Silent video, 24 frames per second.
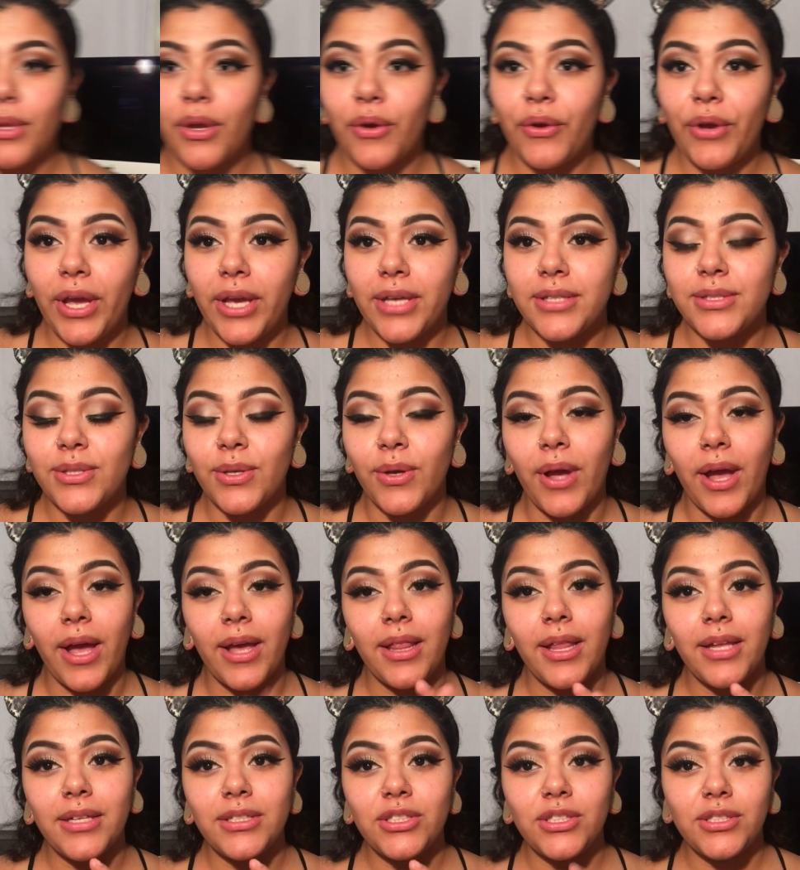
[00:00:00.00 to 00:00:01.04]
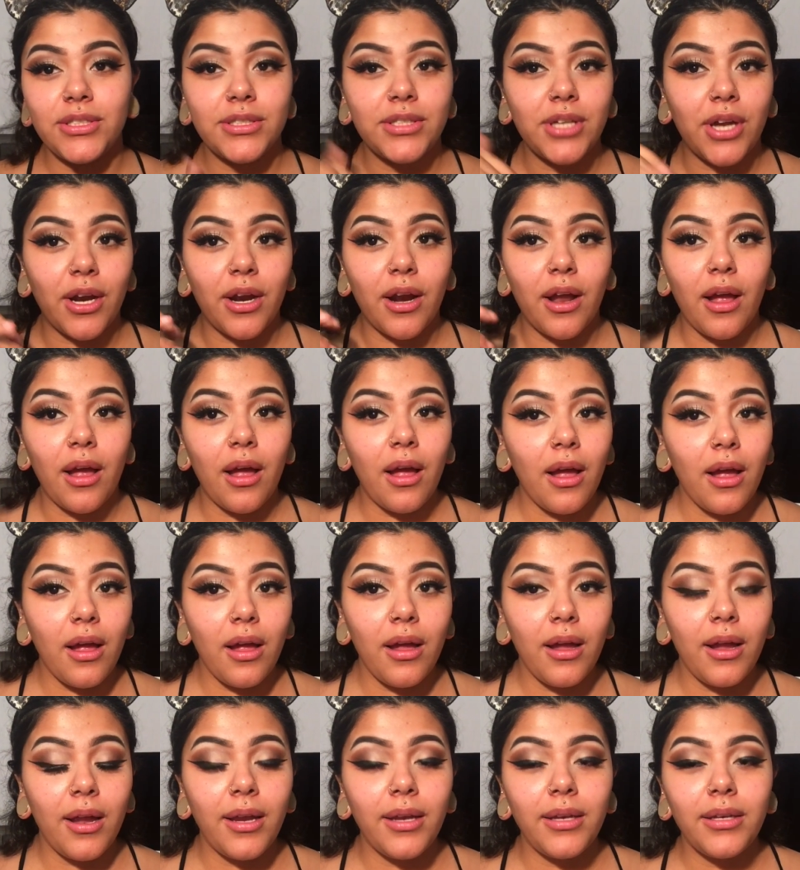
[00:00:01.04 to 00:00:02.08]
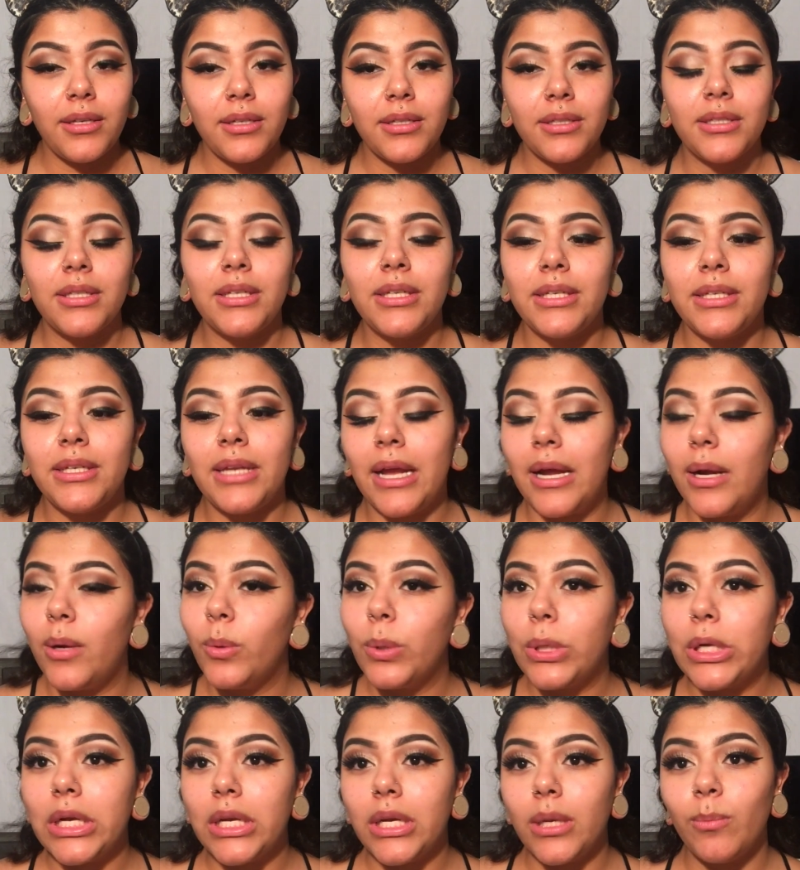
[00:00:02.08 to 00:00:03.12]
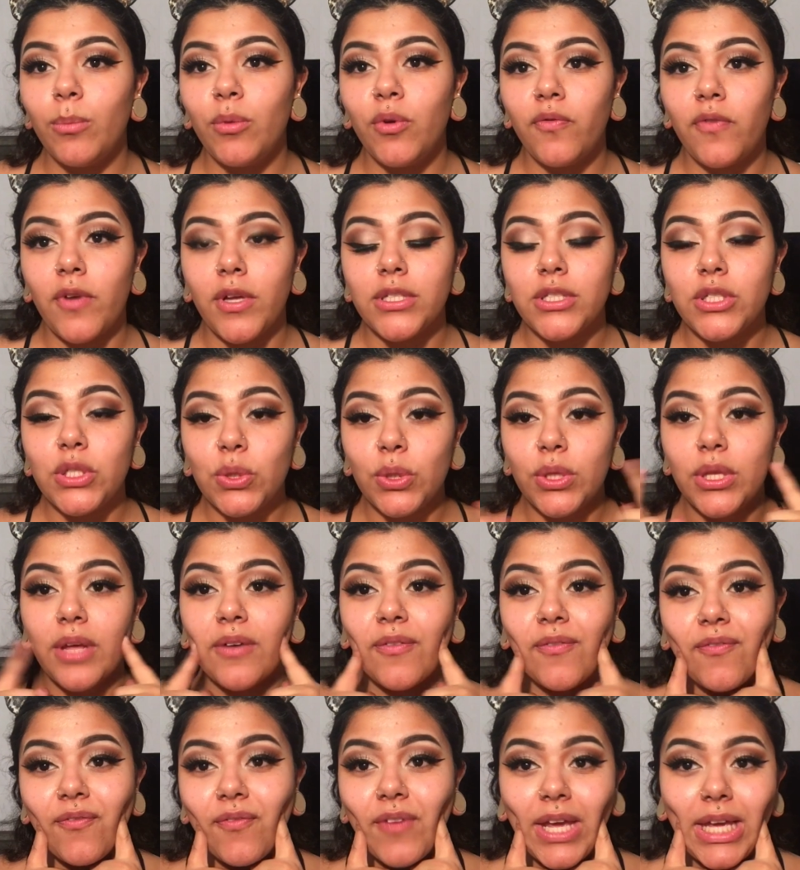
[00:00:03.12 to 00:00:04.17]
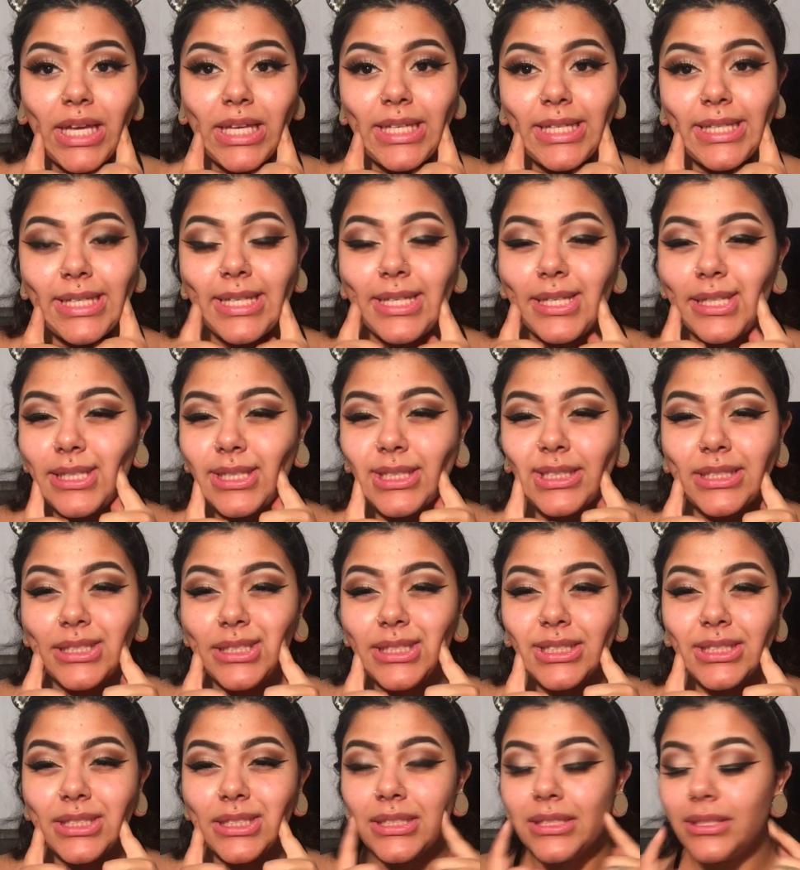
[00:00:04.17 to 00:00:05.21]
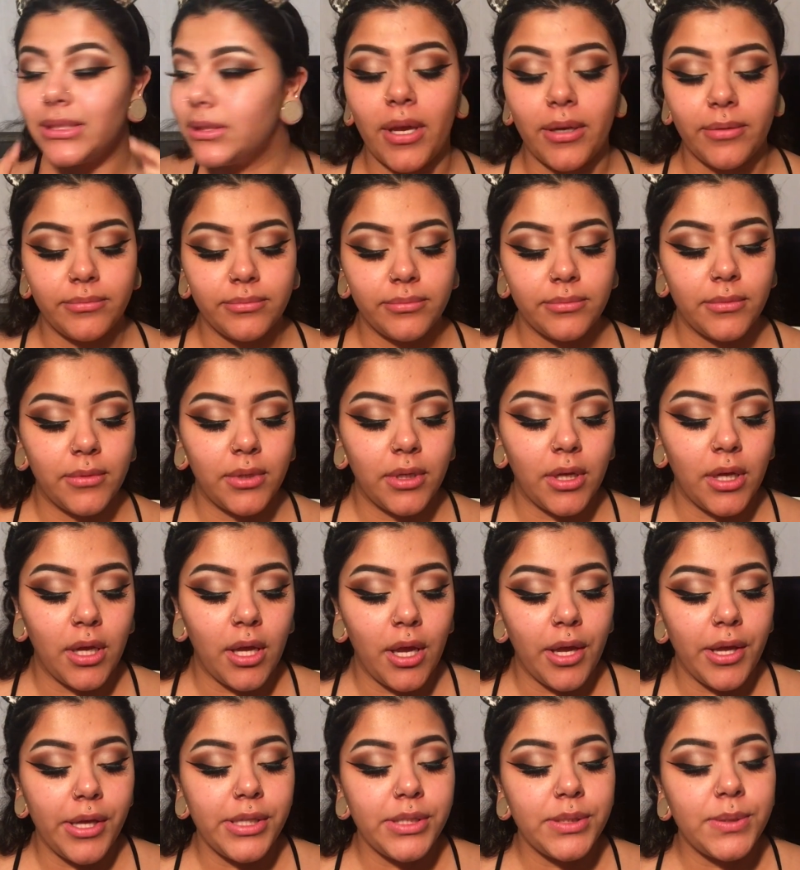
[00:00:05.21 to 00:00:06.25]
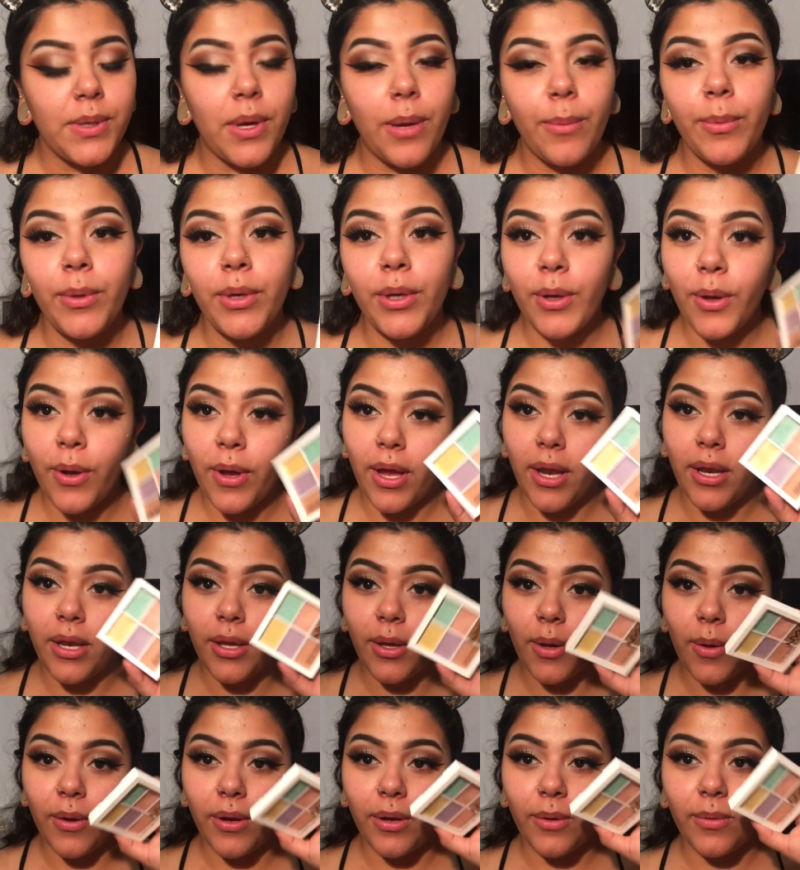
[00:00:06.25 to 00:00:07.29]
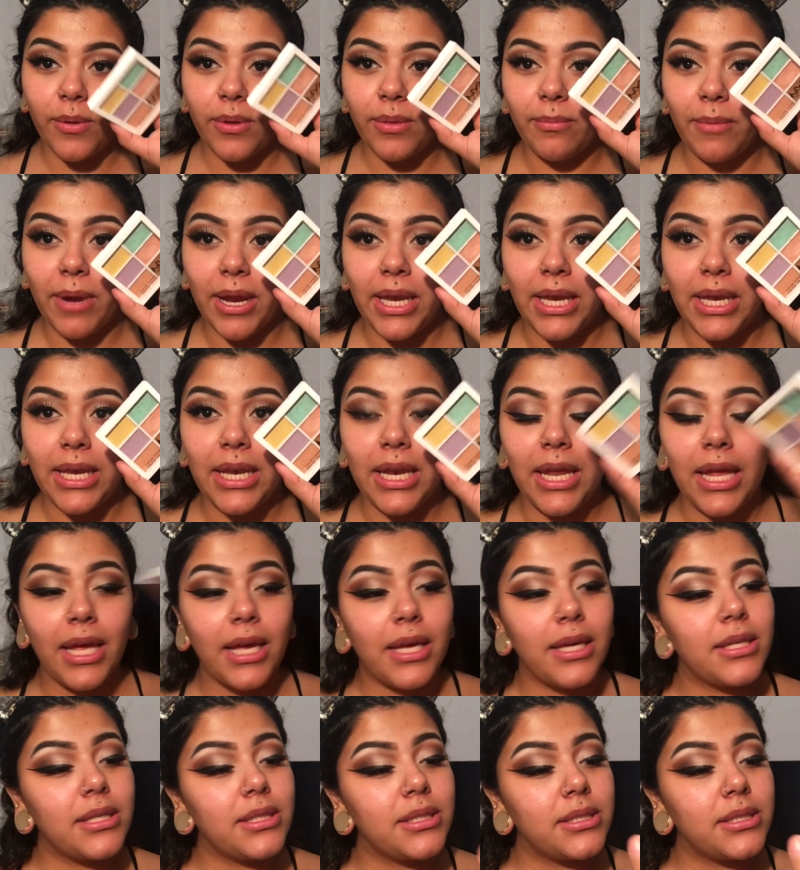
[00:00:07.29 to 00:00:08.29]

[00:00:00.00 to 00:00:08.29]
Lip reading: Okay, so eyelashes are on. Now we're gonna move on to the face. So I'm gonna go ahead and go in with my NYX